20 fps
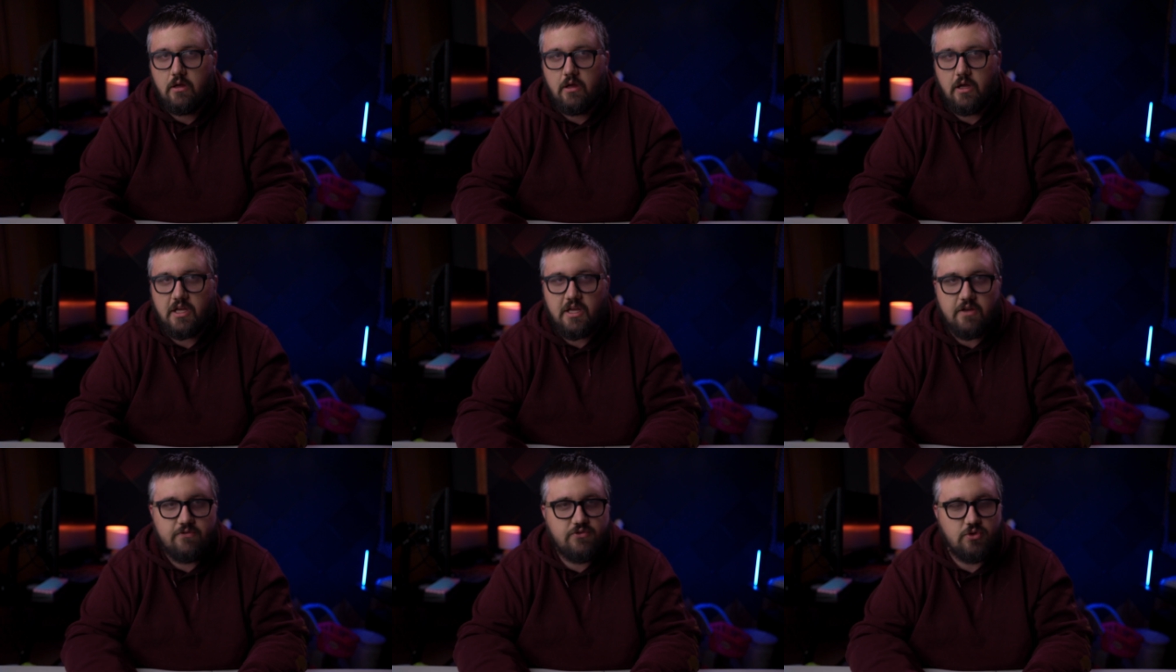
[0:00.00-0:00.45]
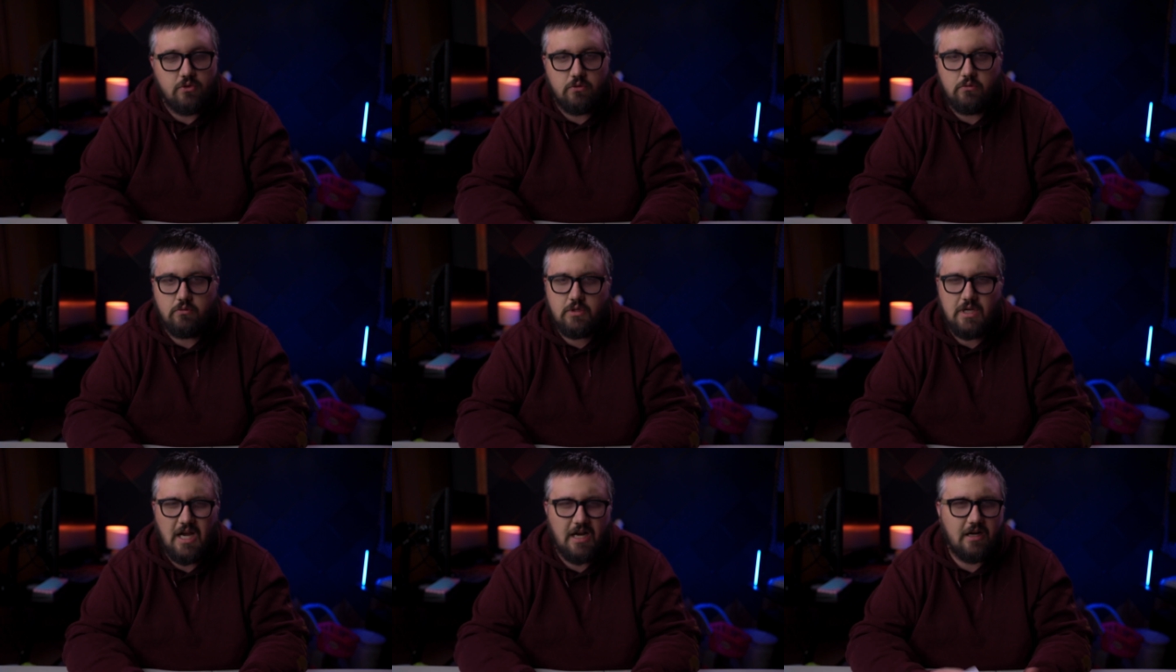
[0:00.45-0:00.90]
It gives you
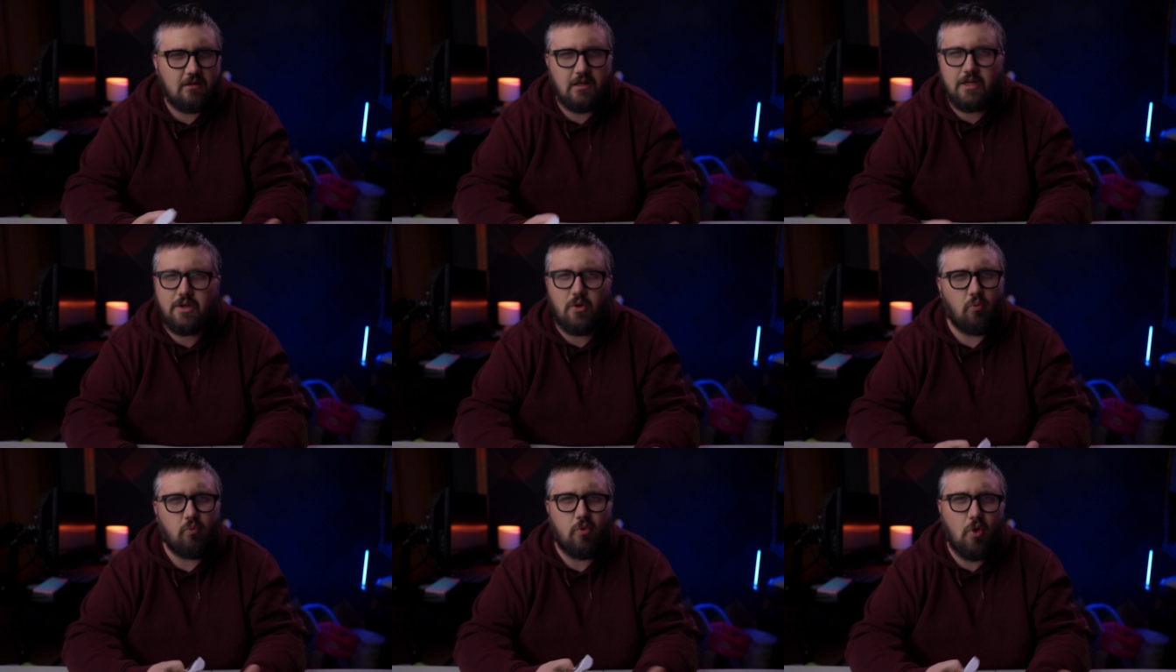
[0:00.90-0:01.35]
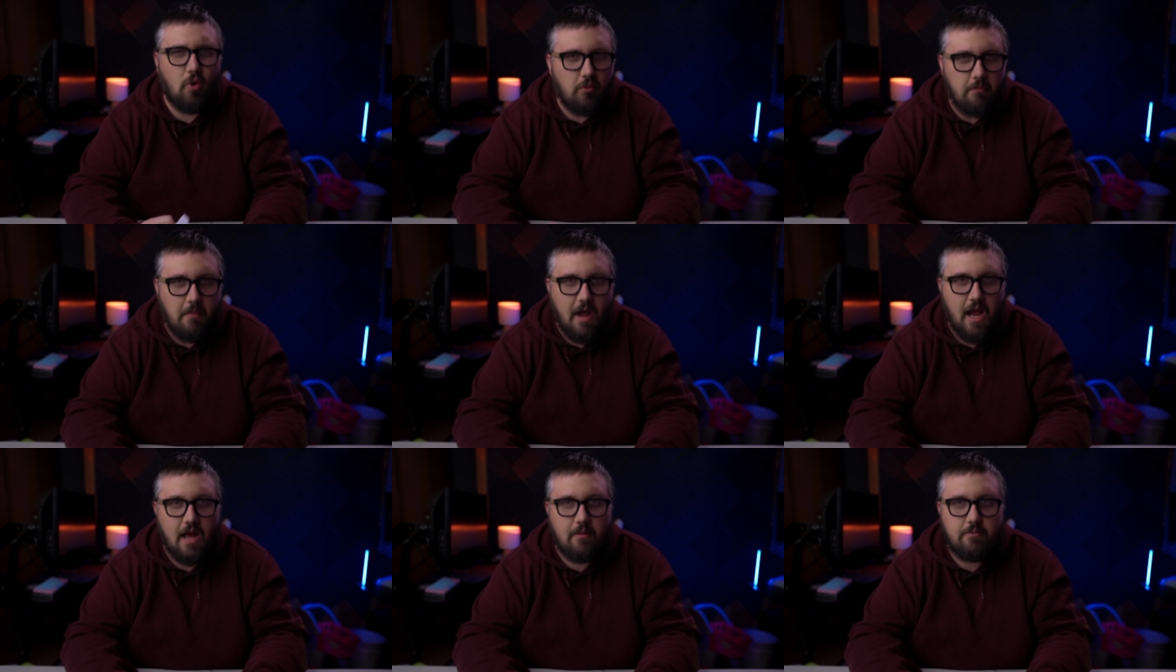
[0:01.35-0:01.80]
kind of like a
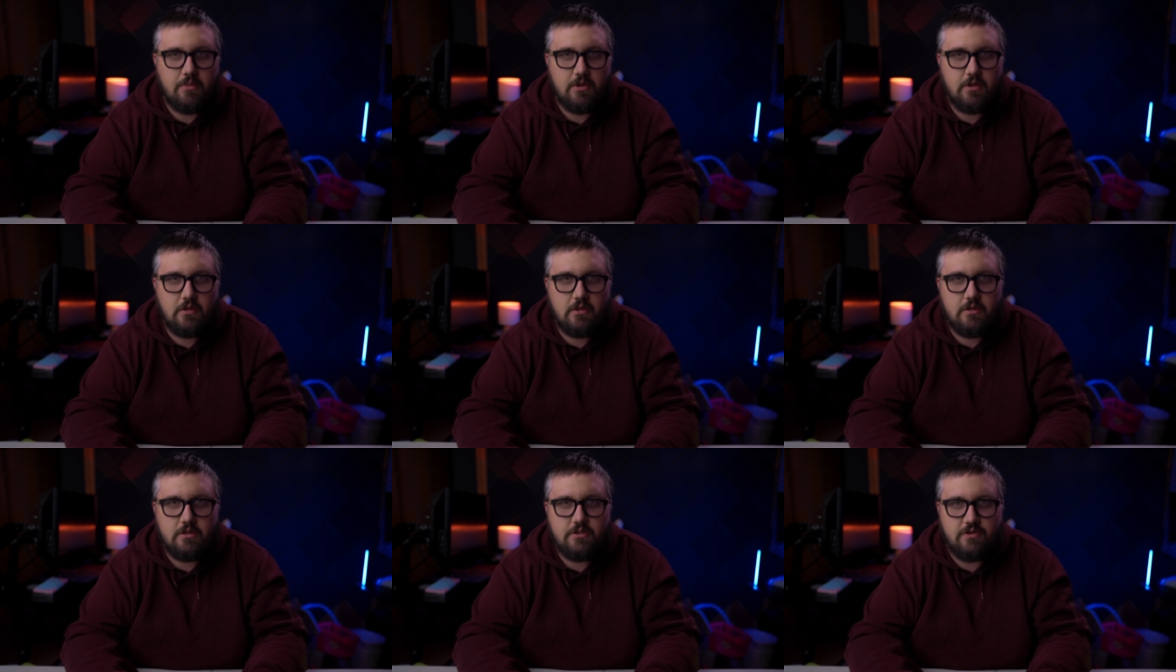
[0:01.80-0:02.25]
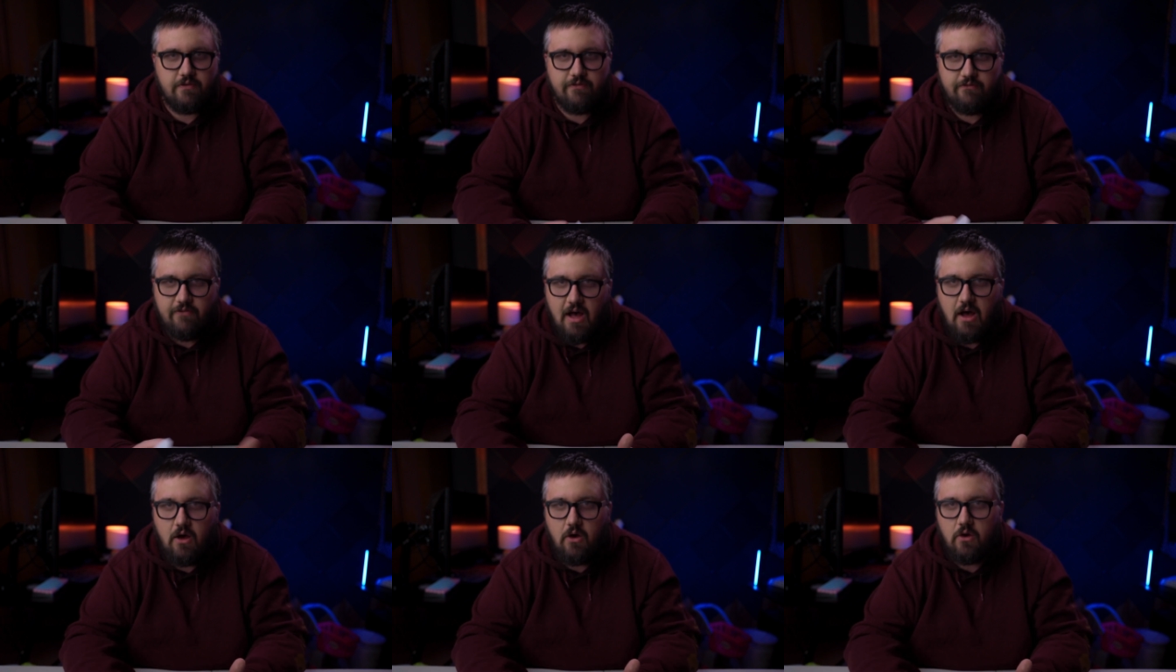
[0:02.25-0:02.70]
roadmap to
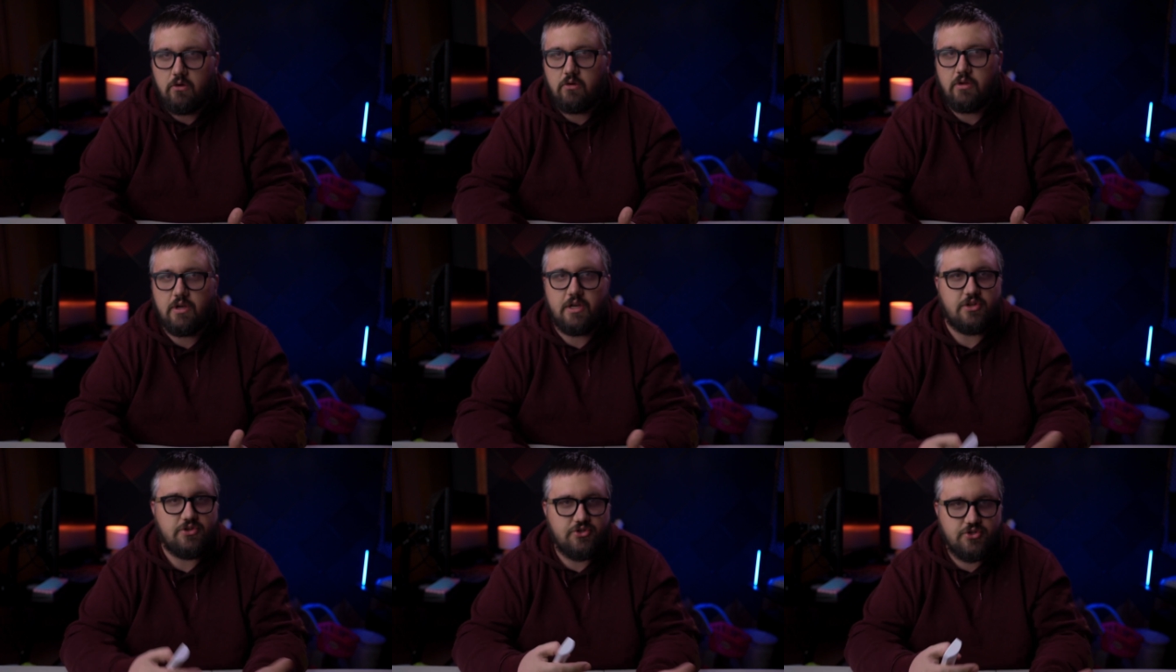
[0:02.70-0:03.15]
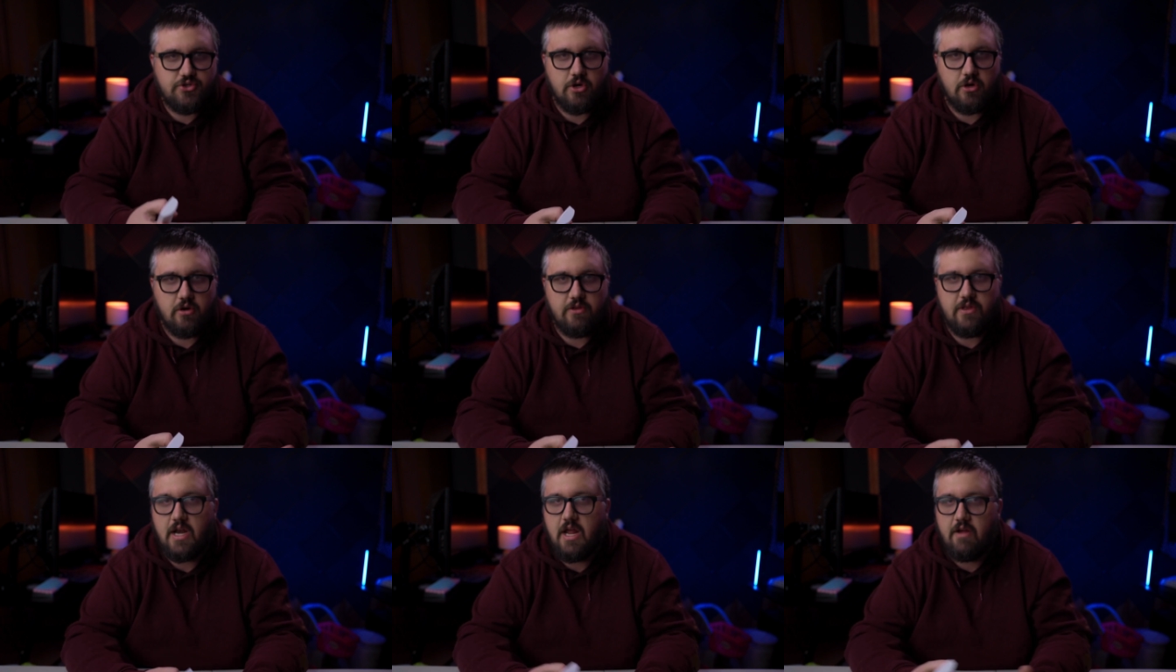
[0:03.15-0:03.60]
follow and
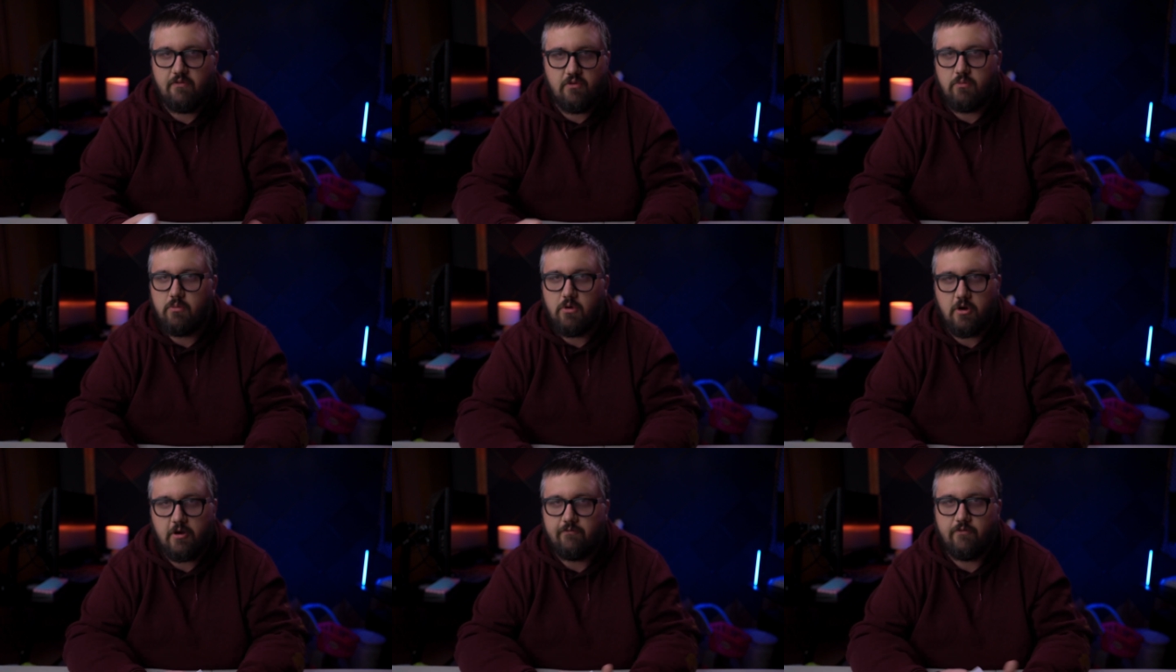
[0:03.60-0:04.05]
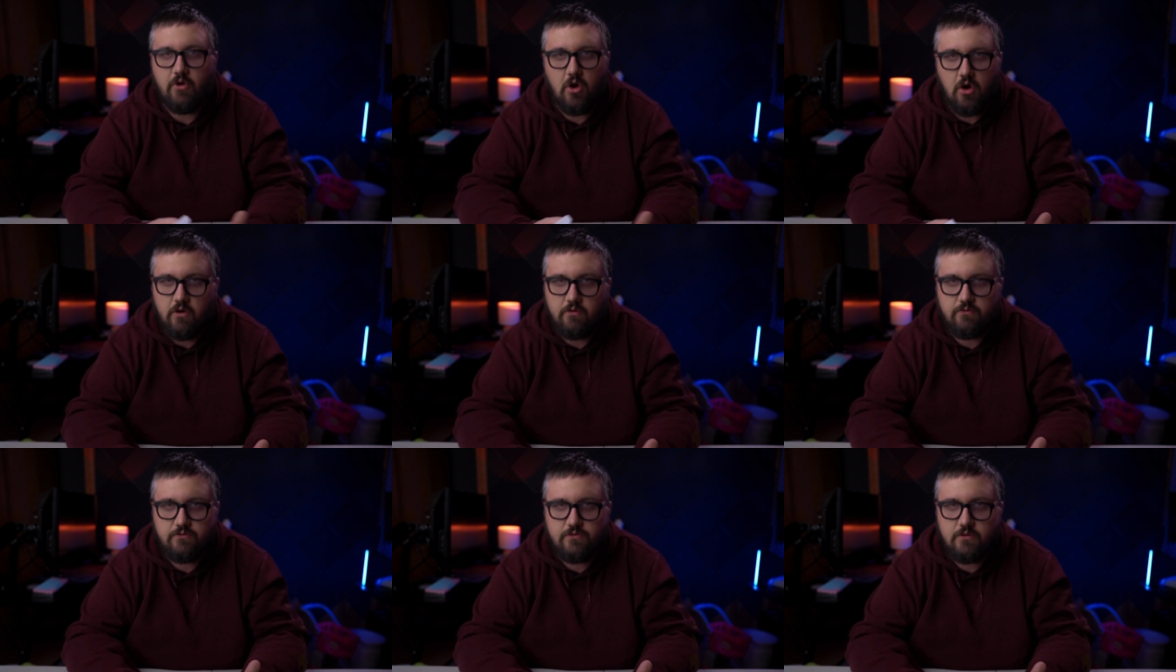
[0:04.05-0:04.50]
ensure that everyone
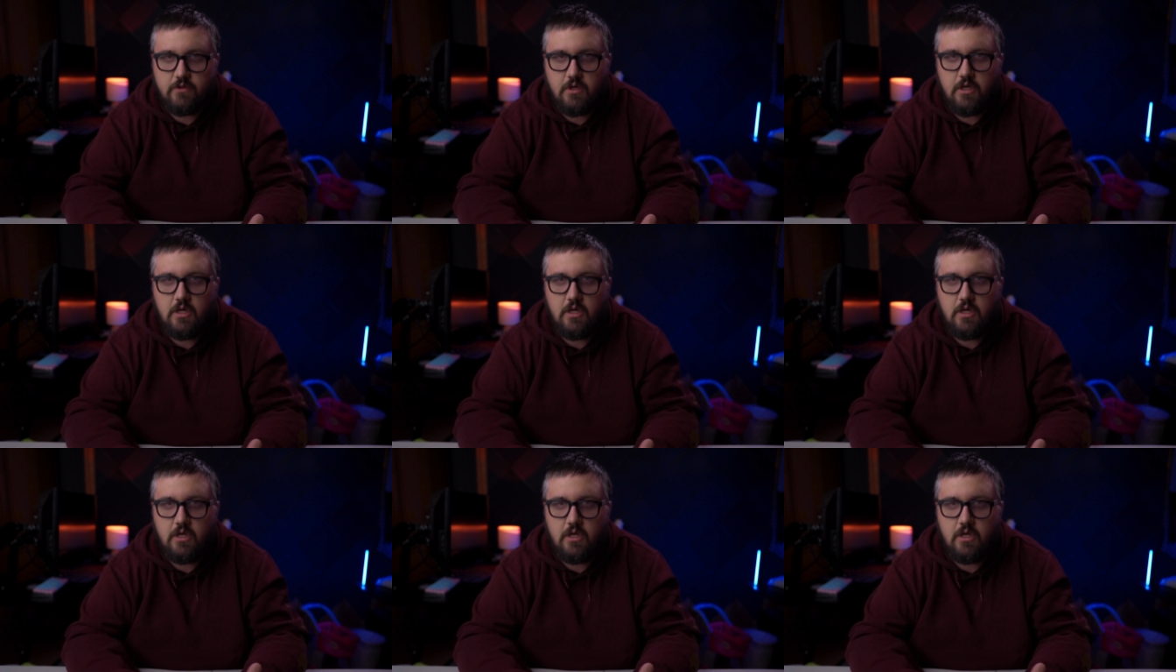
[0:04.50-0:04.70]
involved